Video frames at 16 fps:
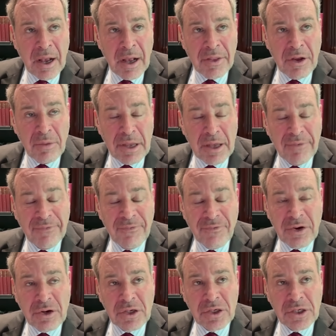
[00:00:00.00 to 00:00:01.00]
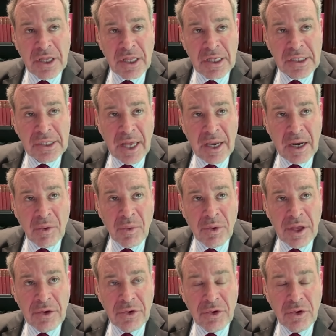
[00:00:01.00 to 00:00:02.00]
There'll be a version in the Senate where
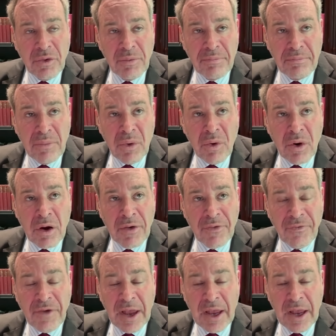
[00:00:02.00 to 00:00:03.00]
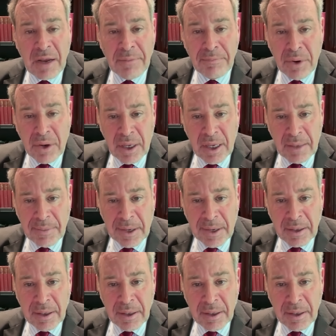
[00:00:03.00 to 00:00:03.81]
they do more fake bookkeeping